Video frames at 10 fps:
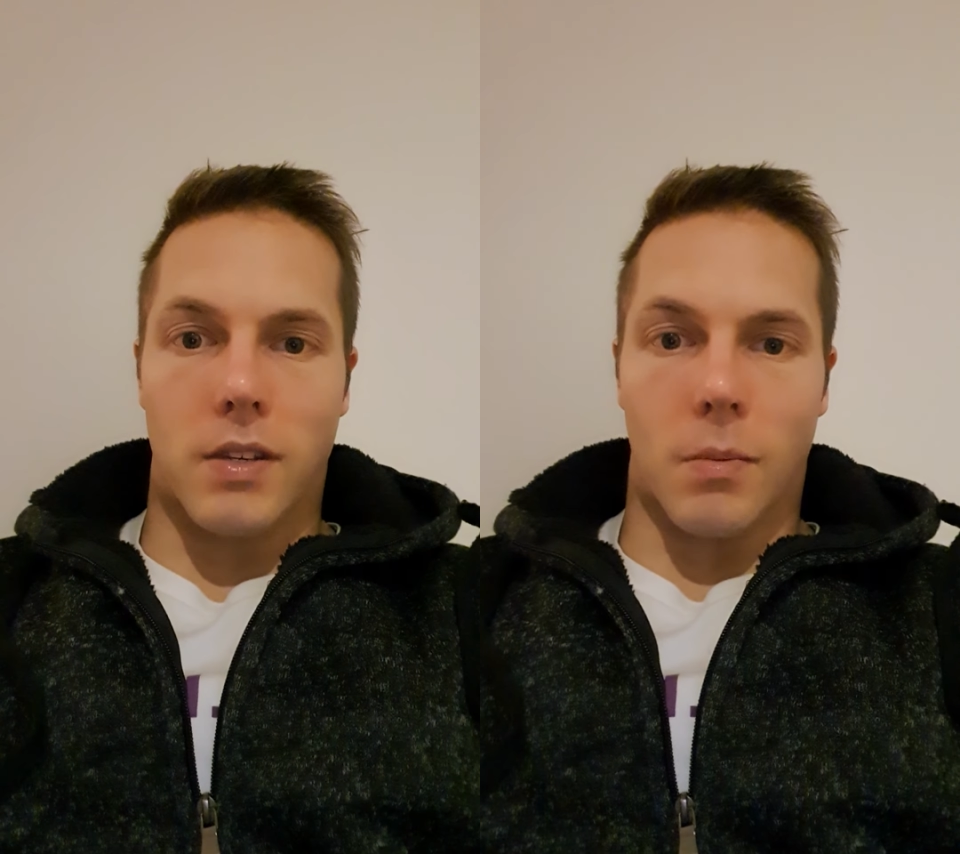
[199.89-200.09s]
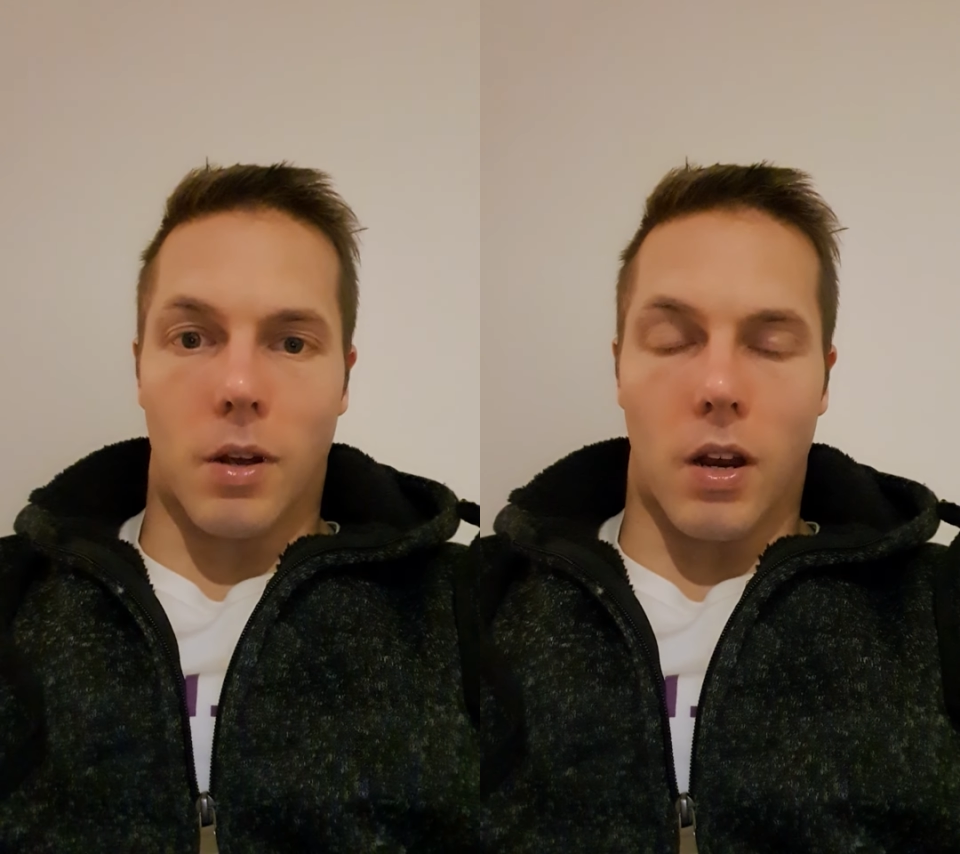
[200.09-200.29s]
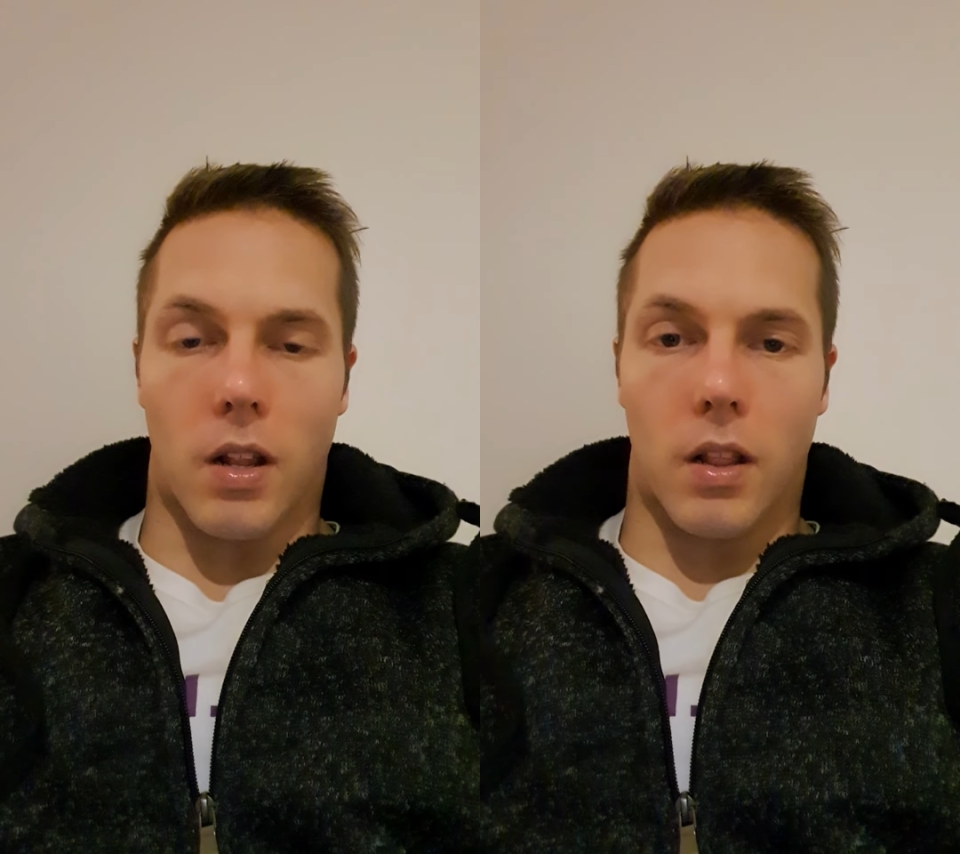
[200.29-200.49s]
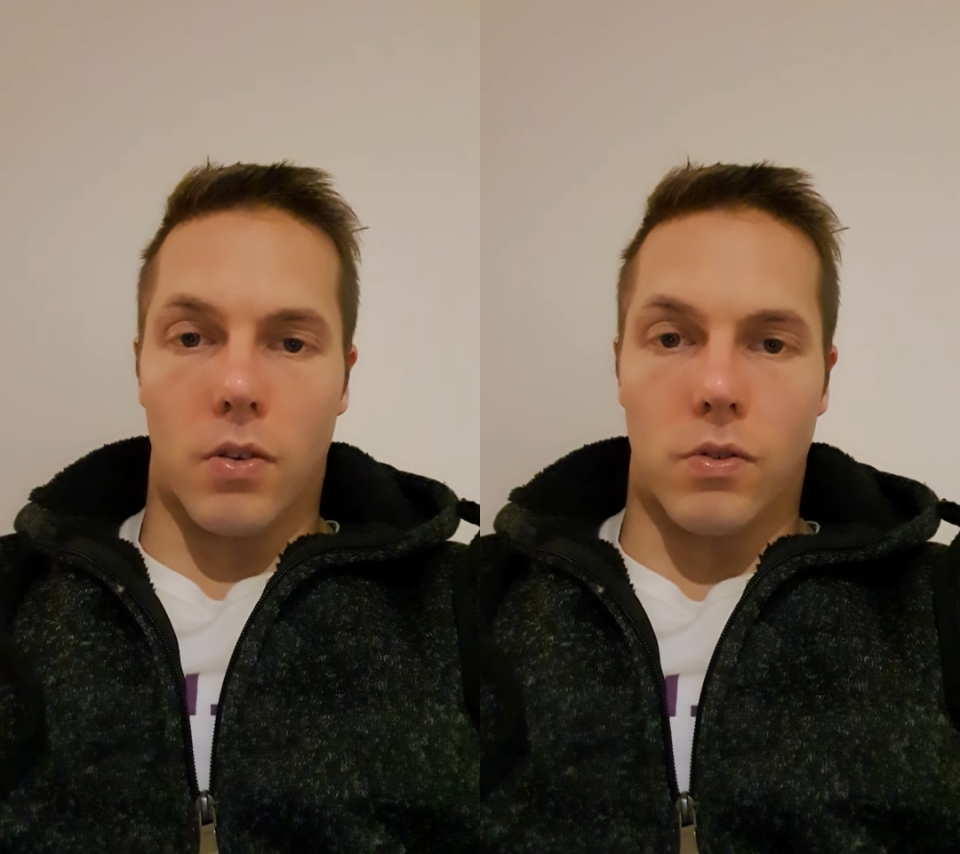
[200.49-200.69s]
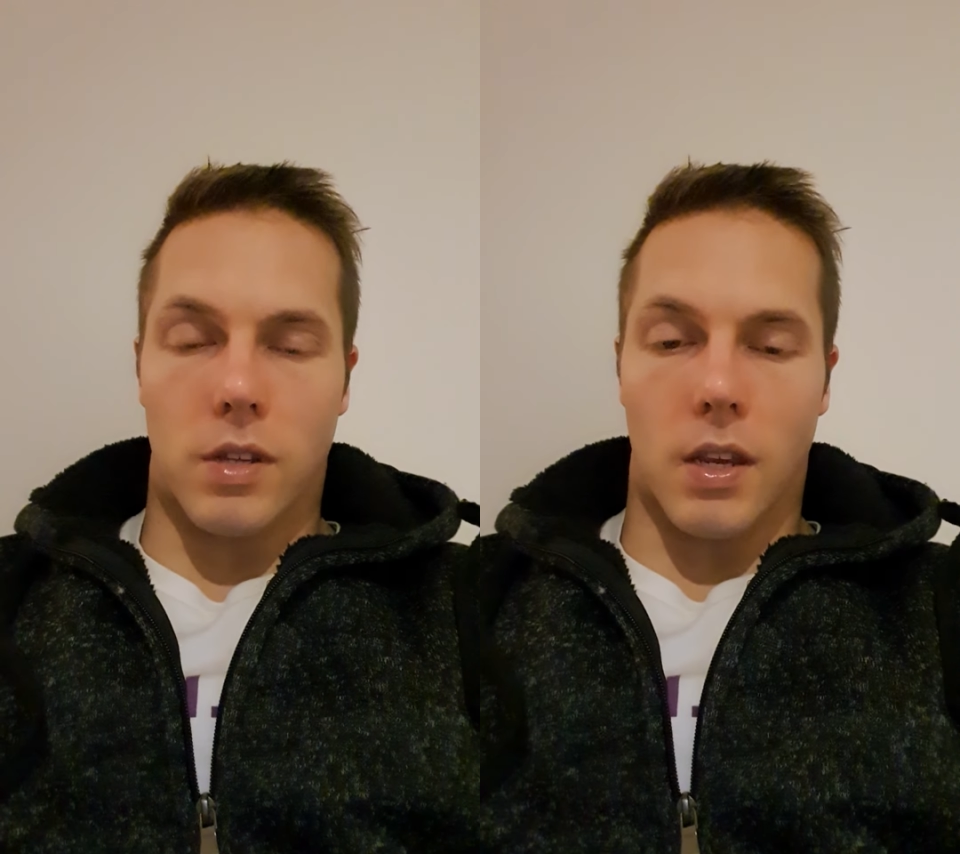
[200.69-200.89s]
I'm kind of
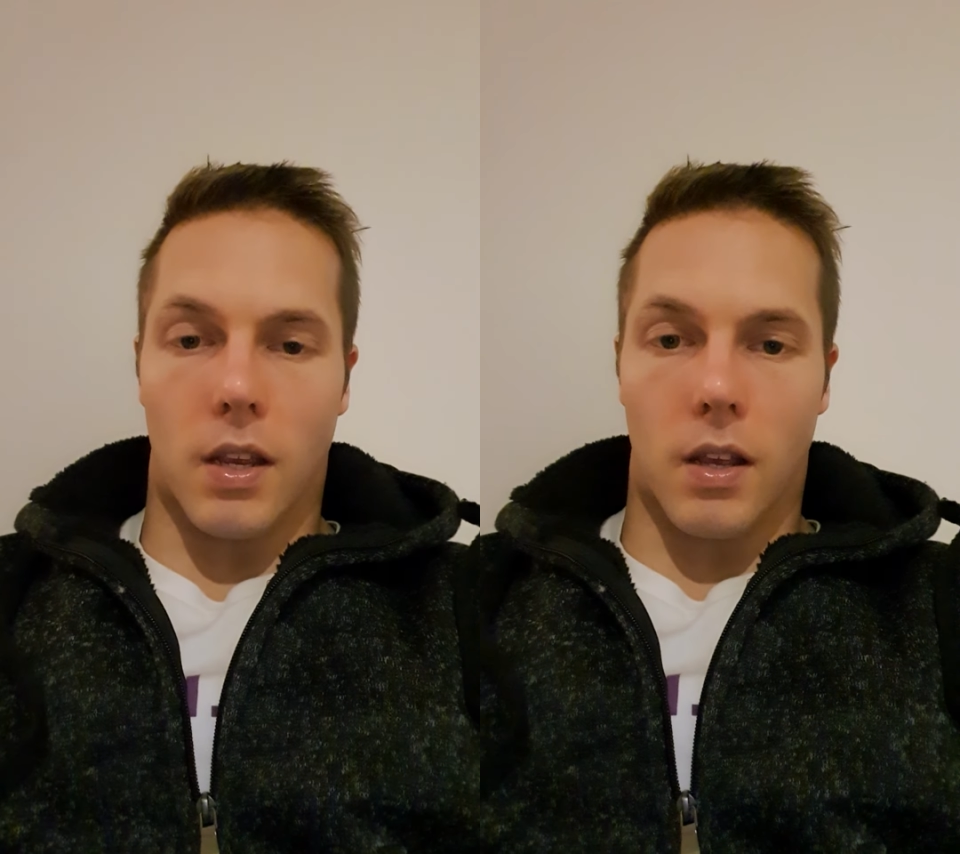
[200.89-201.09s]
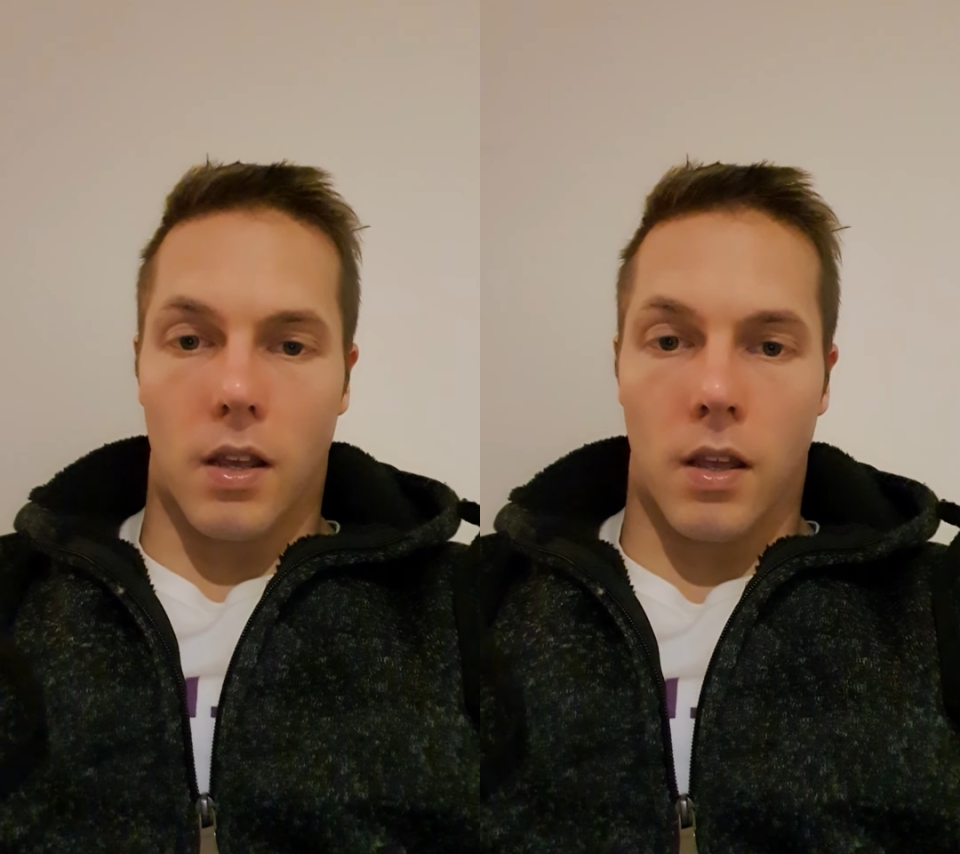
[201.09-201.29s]
losing